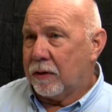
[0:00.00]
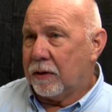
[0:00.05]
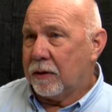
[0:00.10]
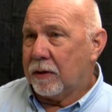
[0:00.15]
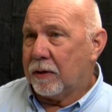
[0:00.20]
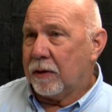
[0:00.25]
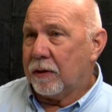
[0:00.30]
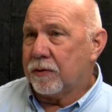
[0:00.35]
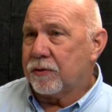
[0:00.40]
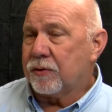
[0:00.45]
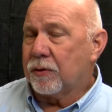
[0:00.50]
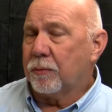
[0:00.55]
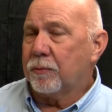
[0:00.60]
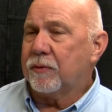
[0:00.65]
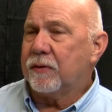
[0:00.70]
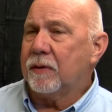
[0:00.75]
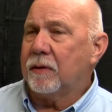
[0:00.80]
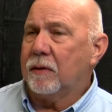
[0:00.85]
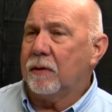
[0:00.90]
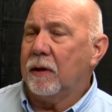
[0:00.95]
And
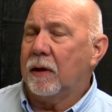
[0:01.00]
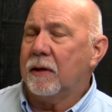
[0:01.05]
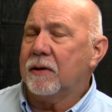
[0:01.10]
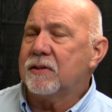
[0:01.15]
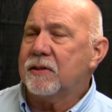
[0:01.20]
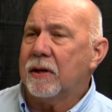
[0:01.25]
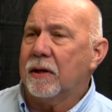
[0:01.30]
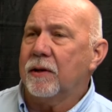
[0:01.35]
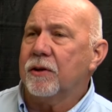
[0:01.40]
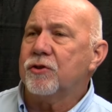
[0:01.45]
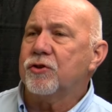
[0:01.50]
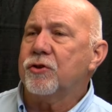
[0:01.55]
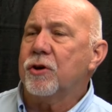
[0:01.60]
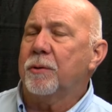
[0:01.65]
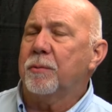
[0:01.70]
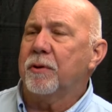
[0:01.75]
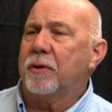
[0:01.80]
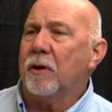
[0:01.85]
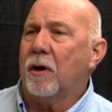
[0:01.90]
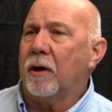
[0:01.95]
so tell us,
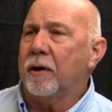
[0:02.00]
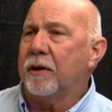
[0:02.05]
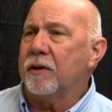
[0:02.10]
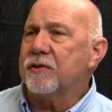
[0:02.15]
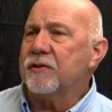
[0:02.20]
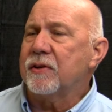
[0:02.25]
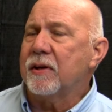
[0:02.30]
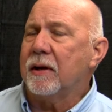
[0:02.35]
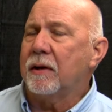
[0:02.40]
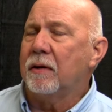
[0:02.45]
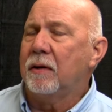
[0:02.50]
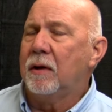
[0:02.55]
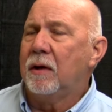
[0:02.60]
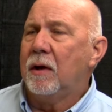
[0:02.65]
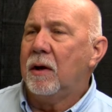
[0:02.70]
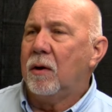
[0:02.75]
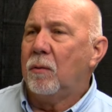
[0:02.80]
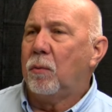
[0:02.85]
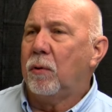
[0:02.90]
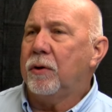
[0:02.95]
share with the audience now,
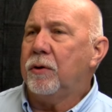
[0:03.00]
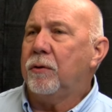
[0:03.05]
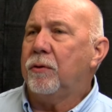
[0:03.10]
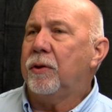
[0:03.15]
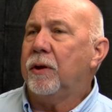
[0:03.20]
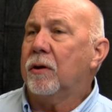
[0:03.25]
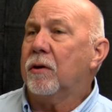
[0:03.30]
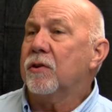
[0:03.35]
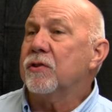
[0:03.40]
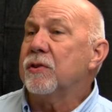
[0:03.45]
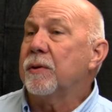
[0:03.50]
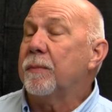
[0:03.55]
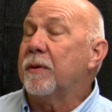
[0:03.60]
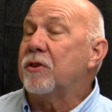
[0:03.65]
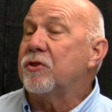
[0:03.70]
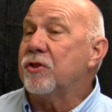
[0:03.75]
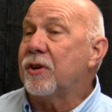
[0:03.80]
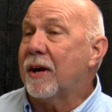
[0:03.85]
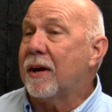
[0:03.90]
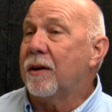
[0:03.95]
what do you think are some of
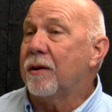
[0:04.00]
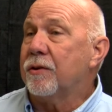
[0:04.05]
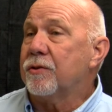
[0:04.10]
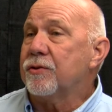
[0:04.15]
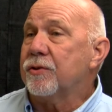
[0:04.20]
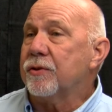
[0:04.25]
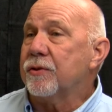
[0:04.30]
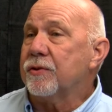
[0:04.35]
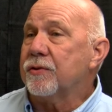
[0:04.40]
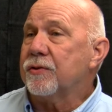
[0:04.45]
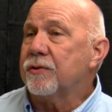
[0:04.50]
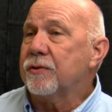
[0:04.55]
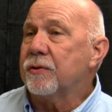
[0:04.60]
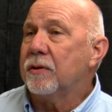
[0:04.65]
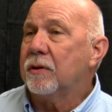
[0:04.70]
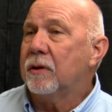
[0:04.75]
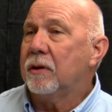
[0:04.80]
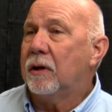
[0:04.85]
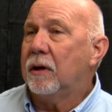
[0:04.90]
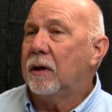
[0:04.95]
the
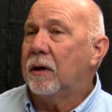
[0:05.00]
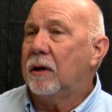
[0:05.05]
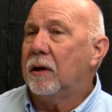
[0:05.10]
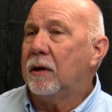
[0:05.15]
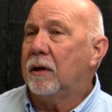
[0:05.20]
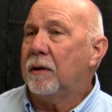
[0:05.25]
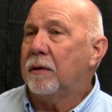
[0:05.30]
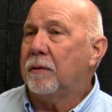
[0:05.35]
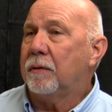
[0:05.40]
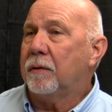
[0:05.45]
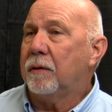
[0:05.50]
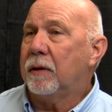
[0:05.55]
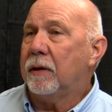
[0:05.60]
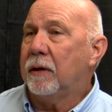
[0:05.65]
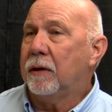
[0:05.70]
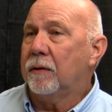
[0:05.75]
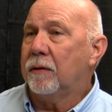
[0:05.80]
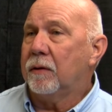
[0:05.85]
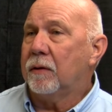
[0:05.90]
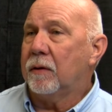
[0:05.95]
challenges
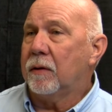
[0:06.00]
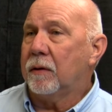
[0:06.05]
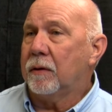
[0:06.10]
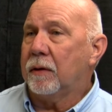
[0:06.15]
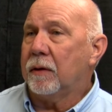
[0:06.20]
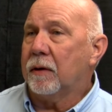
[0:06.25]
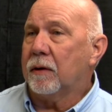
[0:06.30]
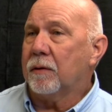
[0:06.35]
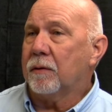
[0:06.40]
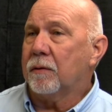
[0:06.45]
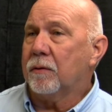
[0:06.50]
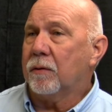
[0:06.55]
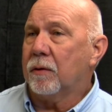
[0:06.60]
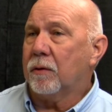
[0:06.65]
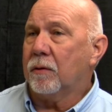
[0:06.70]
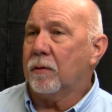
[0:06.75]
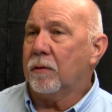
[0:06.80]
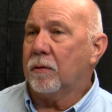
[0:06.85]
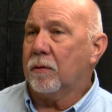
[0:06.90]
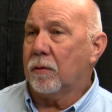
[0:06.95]
in
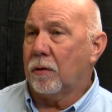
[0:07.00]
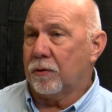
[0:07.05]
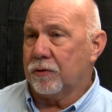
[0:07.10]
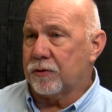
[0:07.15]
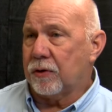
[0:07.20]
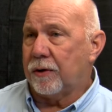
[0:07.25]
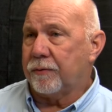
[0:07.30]
the clerk's